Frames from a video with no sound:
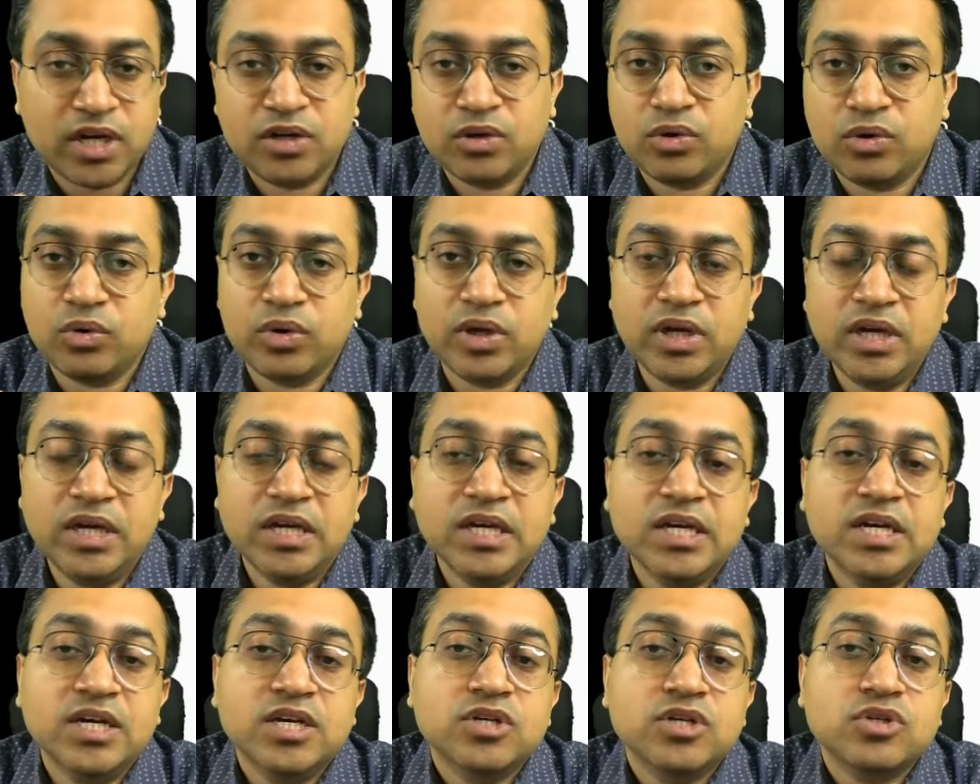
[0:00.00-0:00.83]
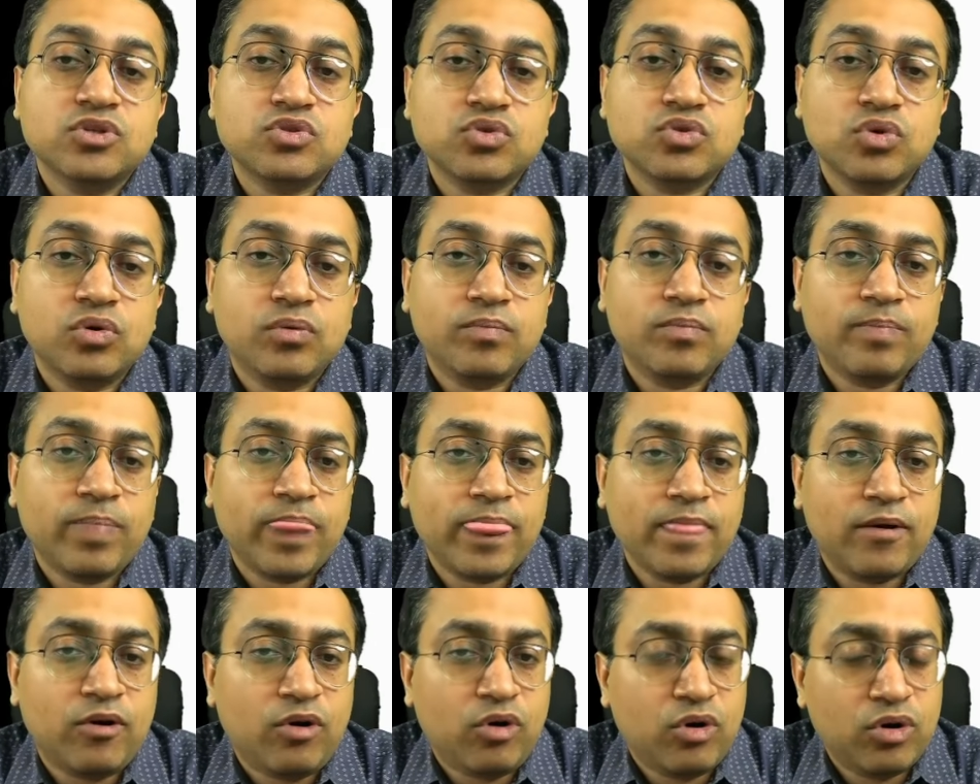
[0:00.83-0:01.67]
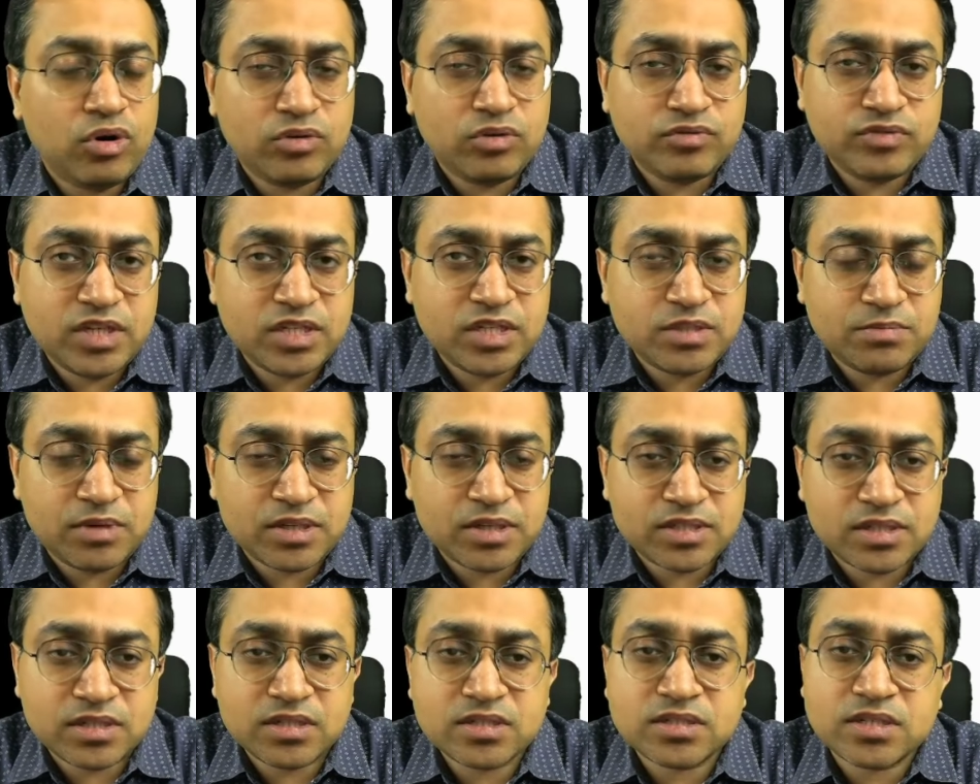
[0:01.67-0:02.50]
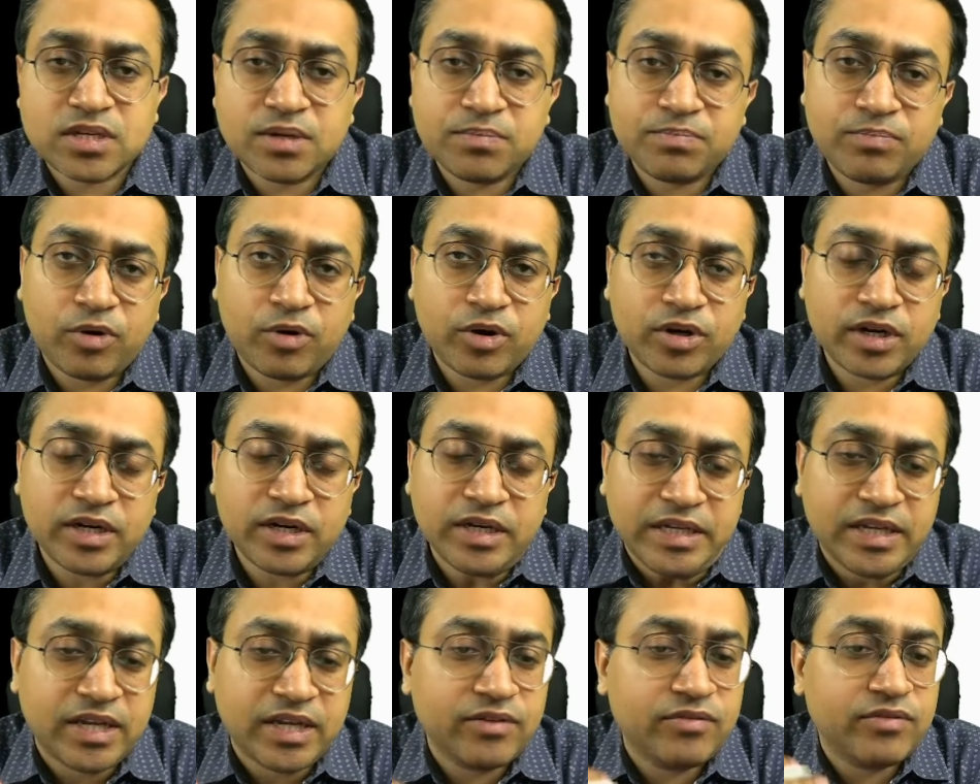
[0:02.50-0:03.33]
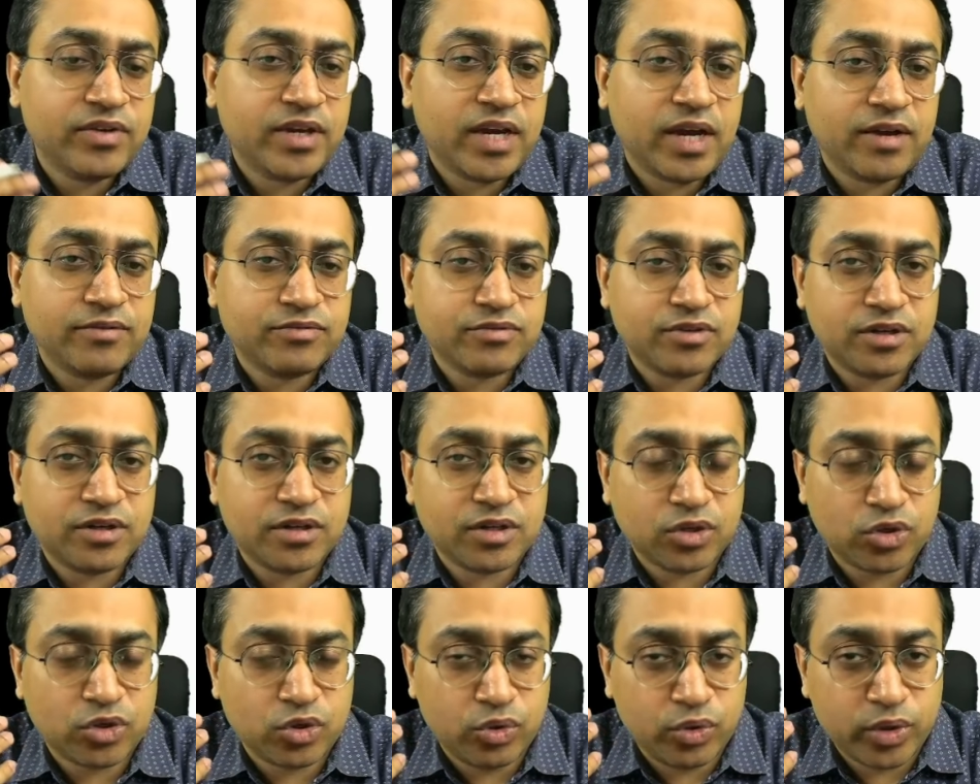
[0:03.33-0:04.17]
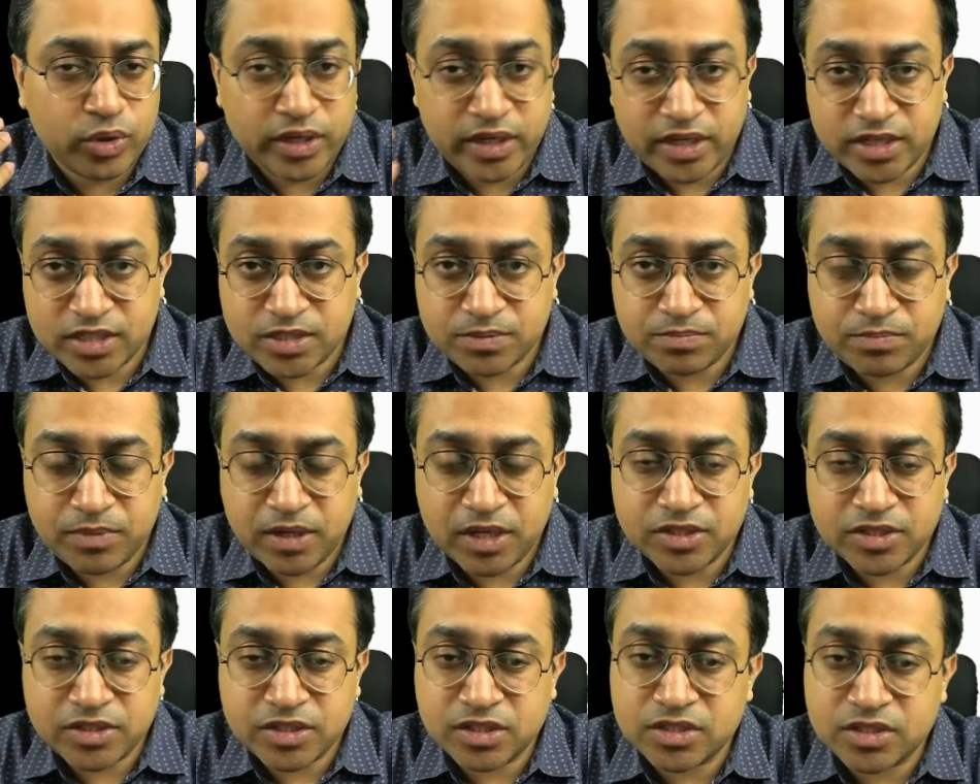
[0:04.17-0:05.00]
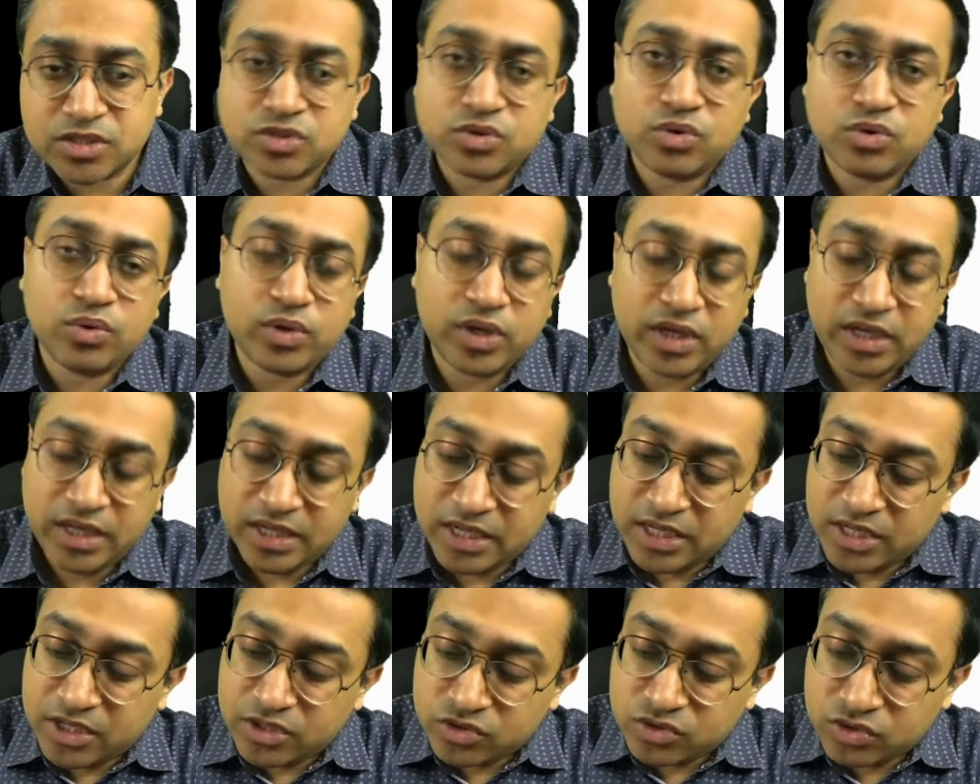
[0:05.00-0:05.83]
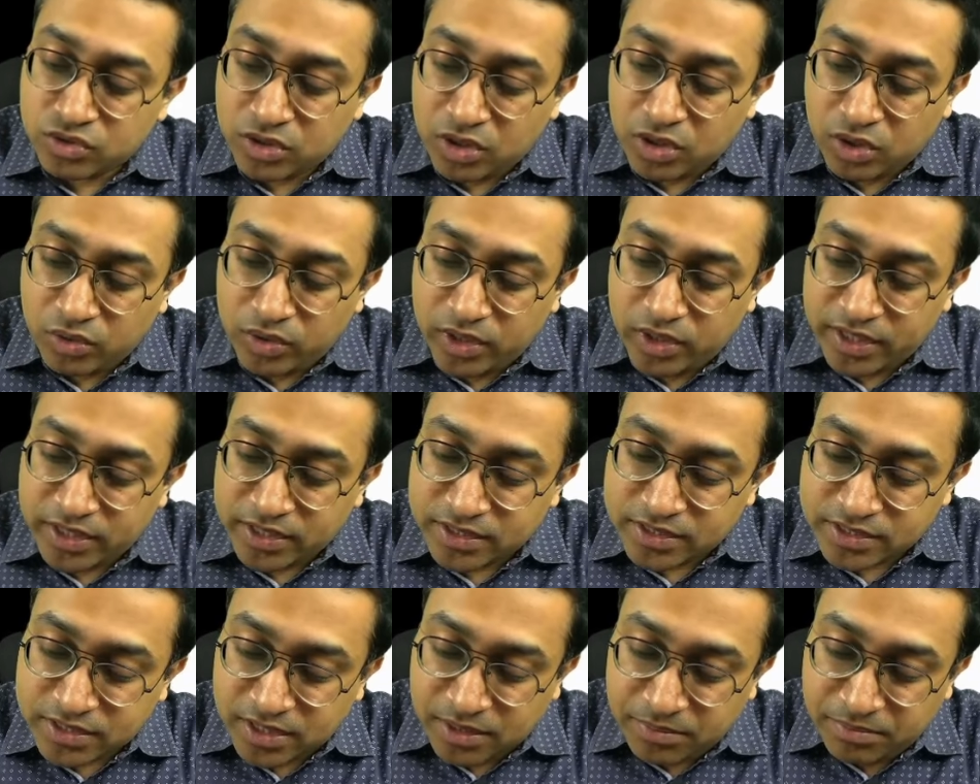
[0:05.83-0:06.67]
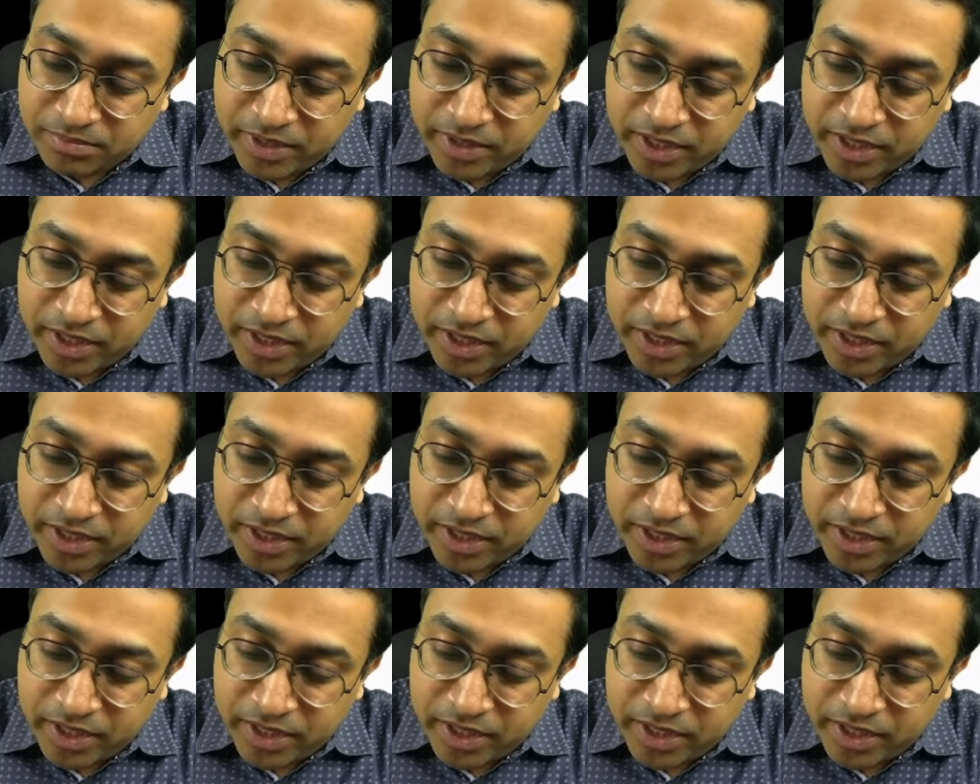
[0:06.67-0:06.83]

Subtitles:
Okay, so all of these muscles important. Then we have certain cutaneous branches. Okay, so now let us come back.